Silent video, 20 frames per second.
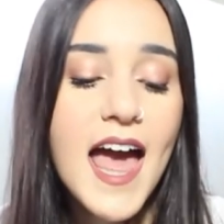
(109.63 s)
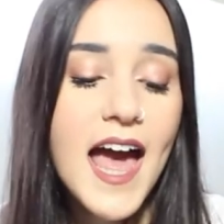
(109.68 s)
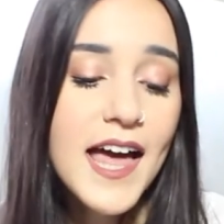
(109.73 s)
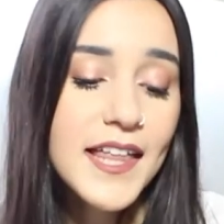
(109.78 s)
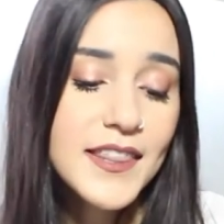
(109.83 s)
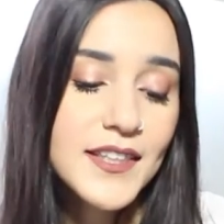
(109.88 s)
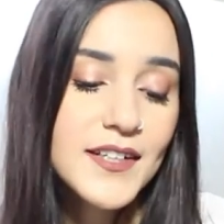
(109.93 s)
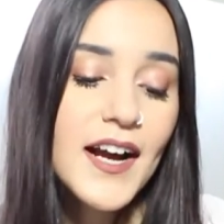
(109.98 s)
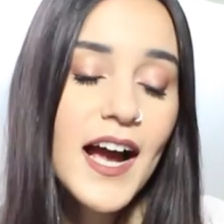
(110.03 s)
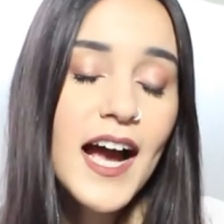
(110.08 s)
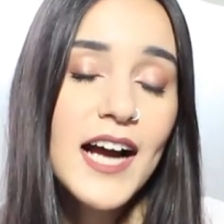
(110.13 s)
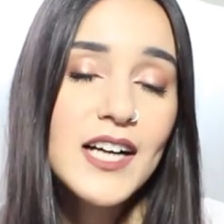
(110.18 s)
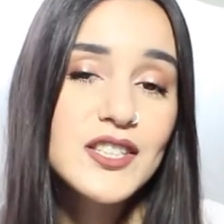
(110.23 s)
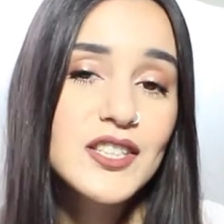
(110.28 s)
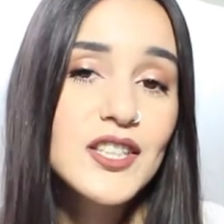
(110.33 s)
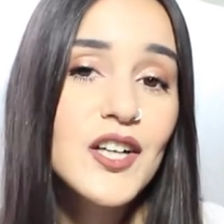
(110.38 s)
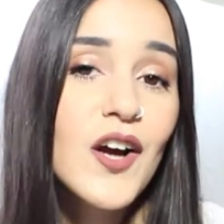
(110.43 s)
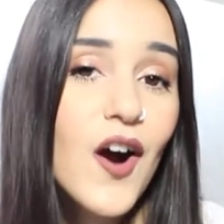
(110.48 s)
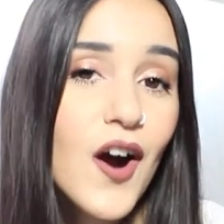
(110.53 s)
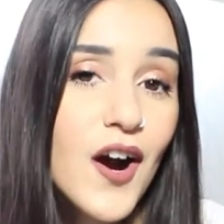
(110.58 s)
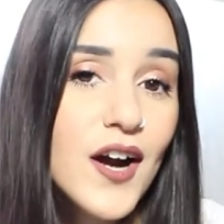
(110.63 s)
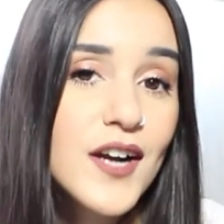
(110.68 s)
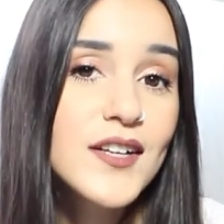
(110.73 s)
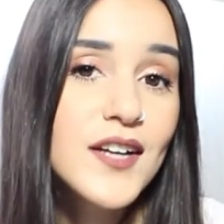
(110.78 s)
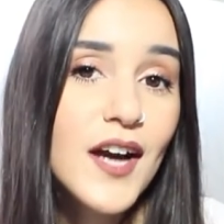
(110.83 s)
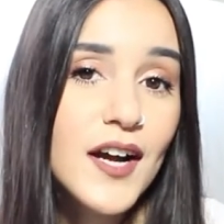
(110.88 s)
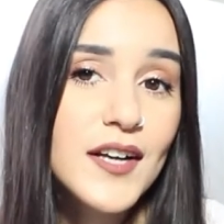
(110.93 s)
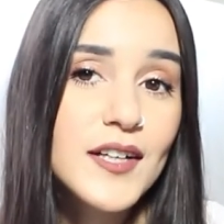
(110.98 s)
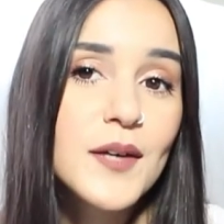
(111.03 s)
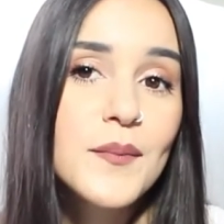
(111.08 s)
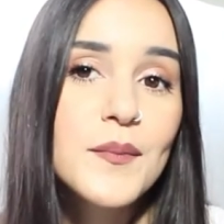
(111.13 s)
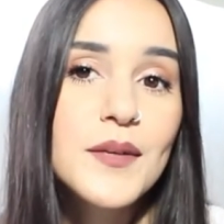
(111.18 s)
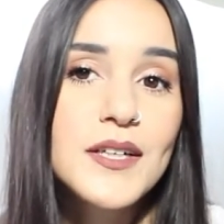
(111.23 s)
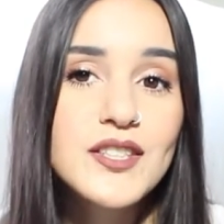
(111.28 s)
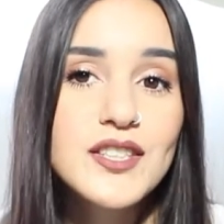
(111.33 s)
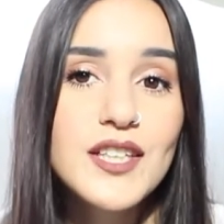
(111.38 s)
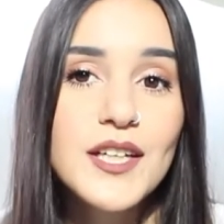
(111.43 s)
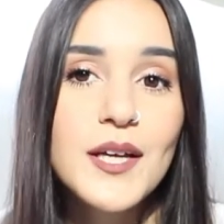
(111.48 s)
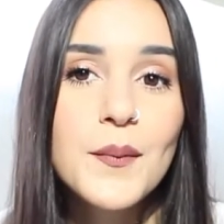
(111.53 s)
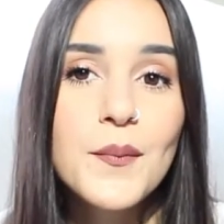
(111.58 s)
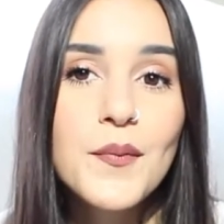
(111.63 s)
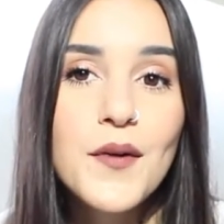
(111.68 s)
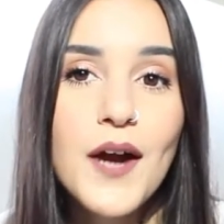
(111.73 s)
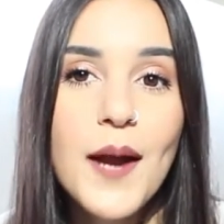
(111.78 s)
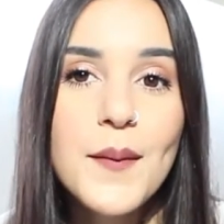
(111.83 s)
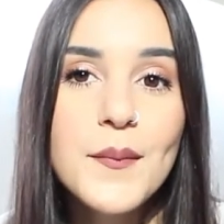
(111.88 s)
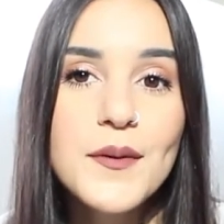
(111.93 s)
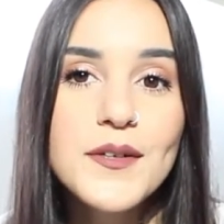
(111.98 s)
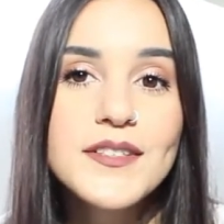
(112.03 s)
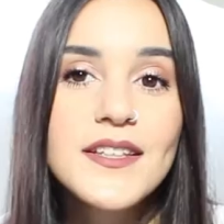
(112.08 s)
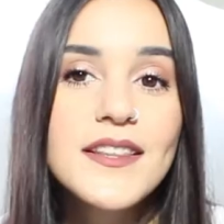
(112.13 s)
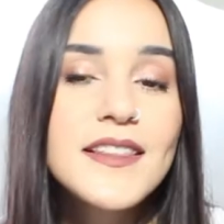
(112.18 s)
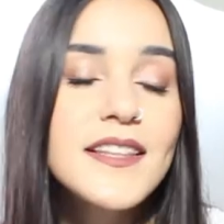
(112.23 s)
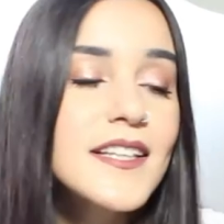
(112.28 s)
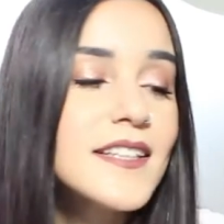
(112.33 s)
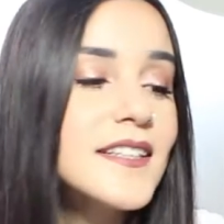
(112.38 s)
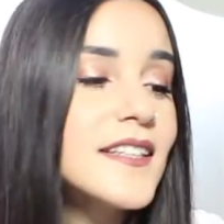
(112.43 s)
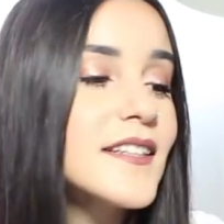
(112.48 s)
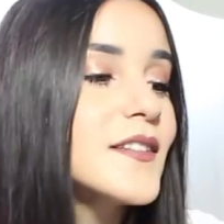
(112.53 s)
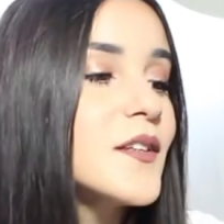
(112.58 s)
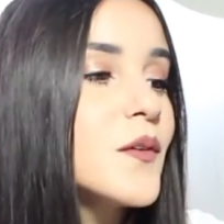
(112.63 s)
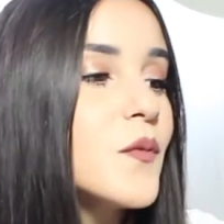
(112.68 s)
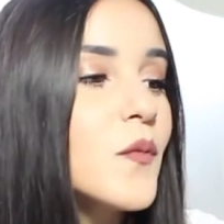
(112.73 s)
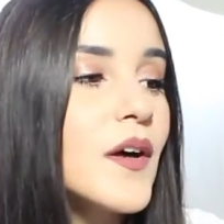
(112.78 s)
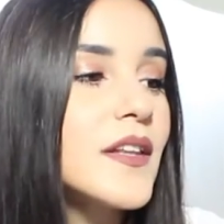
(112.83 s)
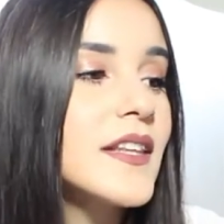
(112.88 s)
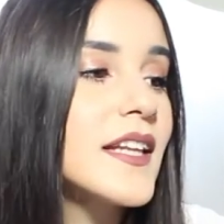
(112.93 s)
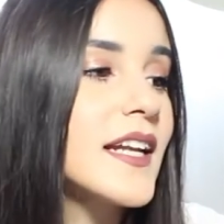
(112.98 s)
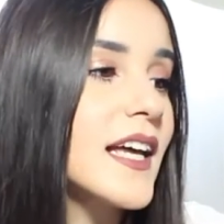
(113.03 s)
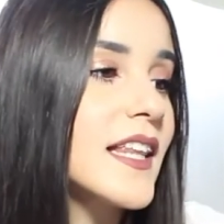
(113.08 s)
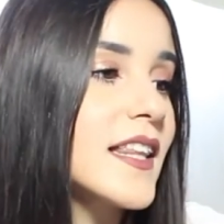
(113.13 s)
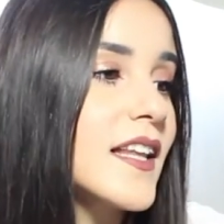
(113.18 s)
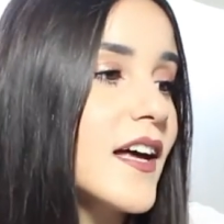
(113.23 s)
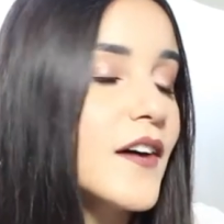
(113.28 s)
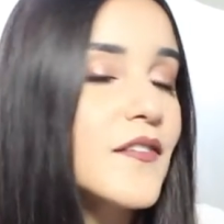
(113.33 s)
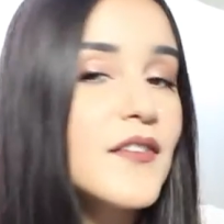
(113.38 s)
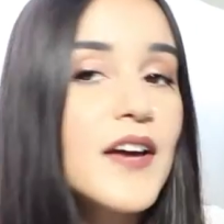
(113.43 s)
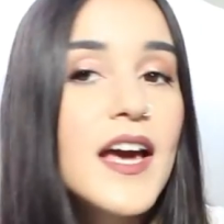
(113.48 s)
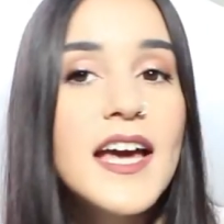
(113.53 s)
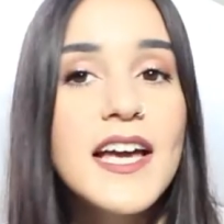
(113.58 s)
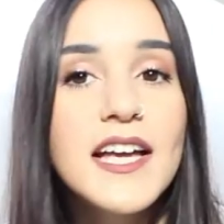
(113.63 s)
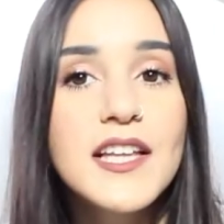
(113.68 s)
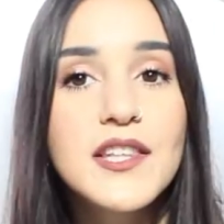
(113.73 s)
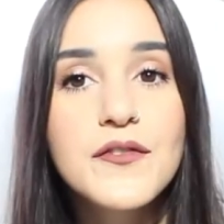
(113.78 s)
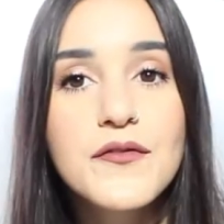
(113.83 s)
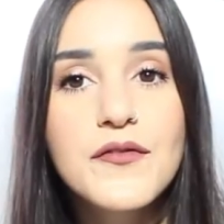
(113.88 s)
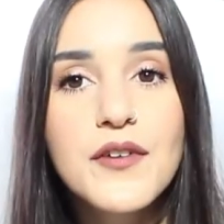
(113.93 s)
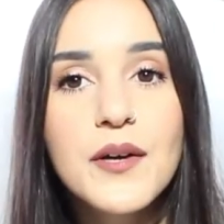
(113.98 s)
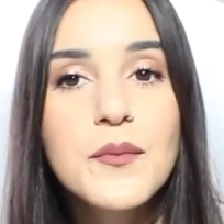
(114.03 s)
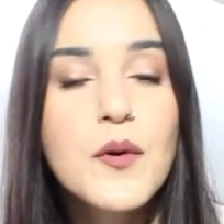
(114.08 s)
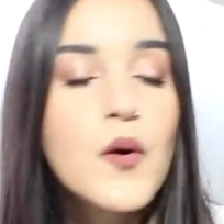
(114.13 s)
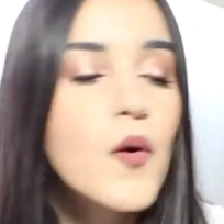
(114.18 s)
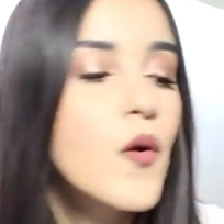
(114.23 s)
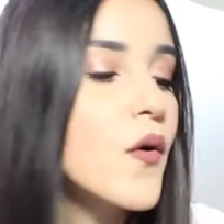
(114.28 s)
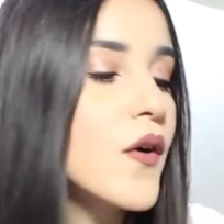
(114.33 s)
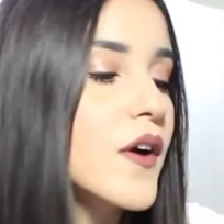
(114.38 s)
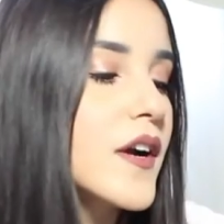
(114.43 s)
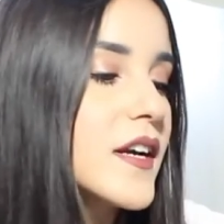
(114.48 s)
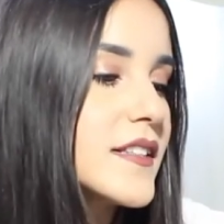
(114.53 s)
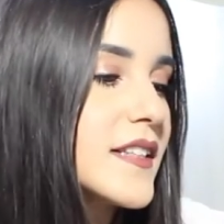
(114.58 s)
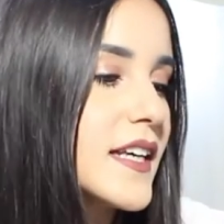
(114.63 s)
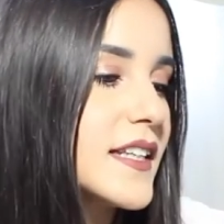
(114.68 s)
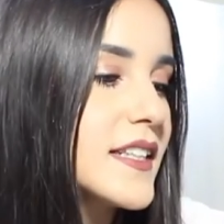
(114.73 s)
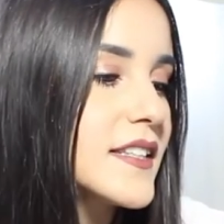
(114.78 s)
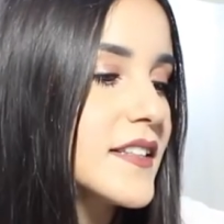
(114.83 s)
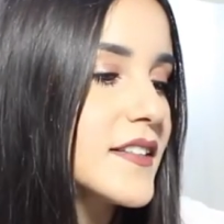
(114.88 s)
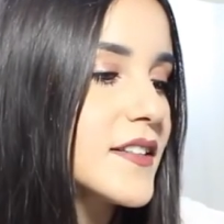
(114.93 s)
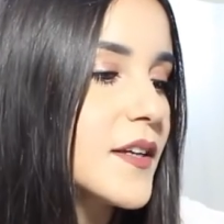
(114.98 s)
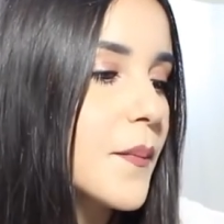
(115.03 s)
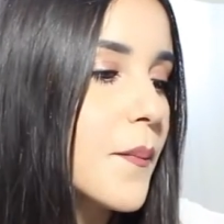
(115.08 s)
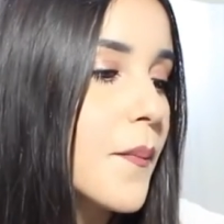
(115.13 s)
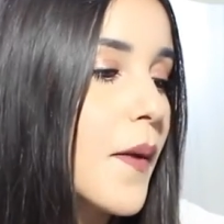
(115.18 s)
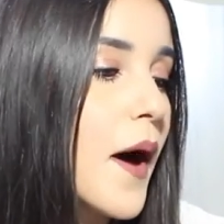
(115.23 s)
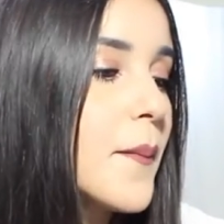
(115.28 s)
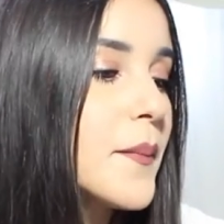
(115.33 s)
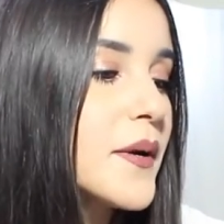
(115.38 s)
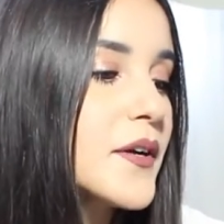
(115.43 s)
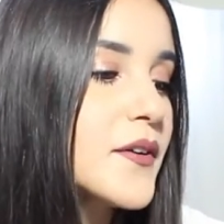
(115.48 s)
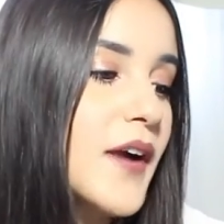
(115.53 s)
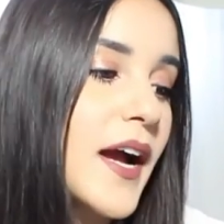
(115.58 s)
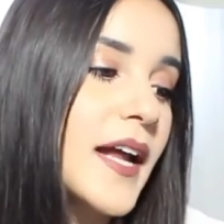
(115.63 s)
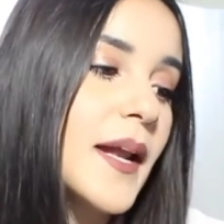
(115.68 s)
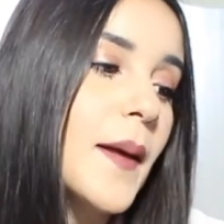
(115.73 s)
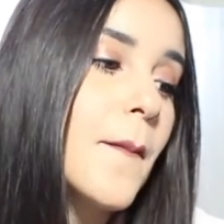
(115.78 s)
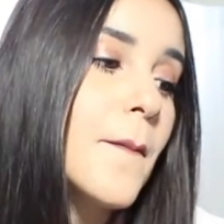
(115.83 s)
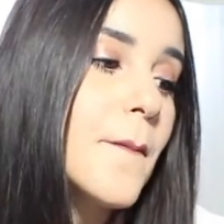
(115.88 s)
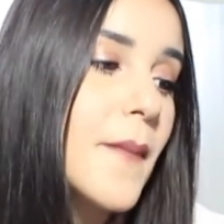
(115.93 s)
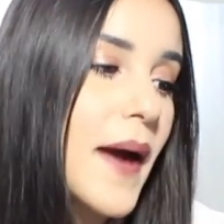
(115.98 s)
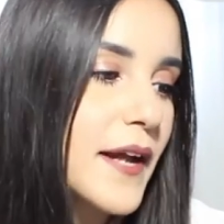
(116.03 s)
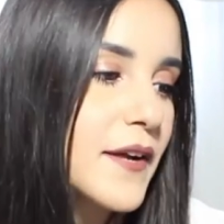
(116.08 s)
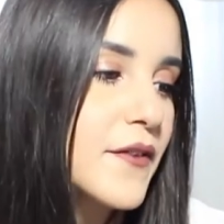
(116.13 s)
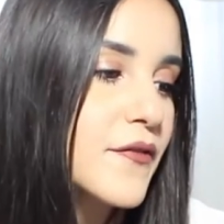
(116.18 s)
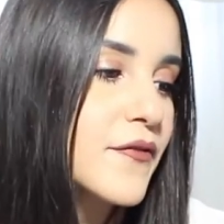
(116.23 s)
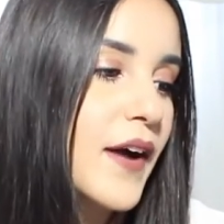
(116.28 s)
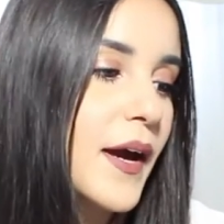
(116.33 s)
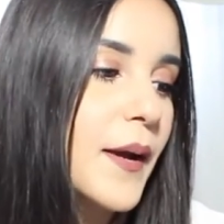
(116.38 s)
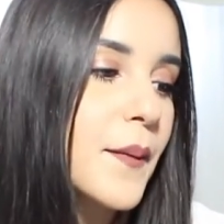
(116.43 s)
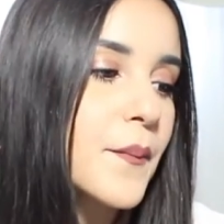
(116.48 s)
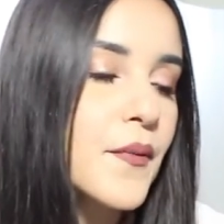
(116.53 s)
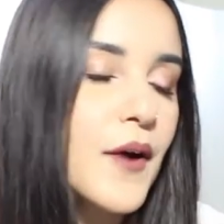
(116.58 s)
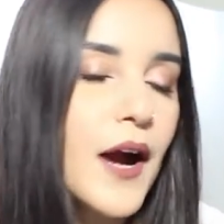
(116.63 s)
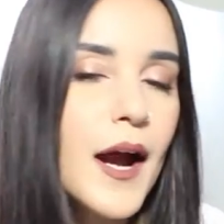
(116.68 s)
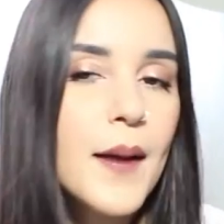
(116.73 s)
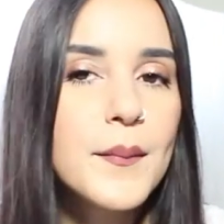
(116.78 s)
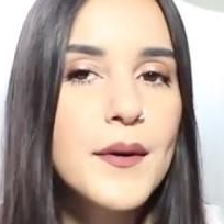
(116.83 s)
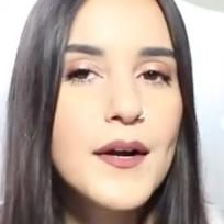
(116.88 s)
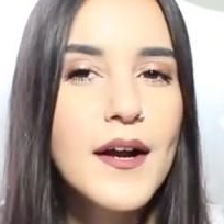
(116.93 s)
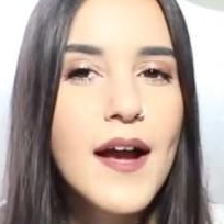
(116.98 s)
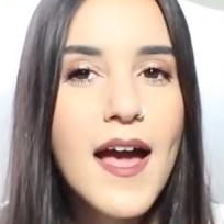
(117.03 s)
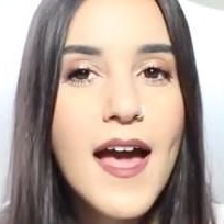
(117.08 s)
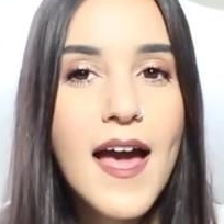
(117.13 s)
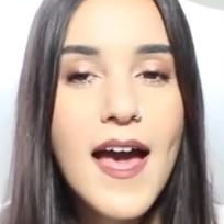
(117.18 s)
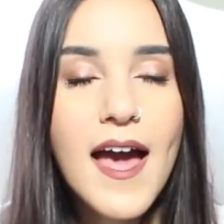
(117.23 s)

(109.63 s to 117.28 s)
And there actually are non-comedogenic primers. This is the one that I love. It's from Korres and it's their pomegranate mattifying primer.